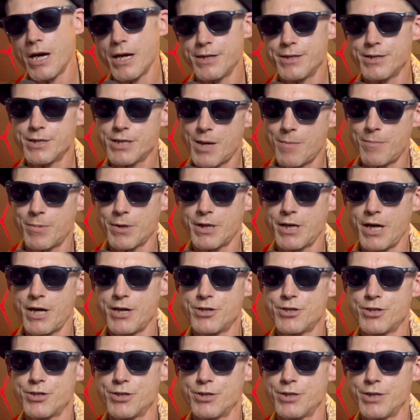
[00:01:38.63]
and its
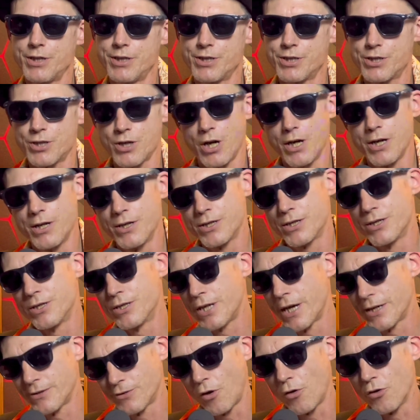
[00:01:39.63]
application in science
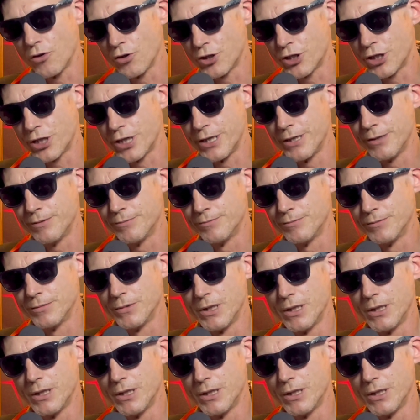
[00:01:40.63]
and technology,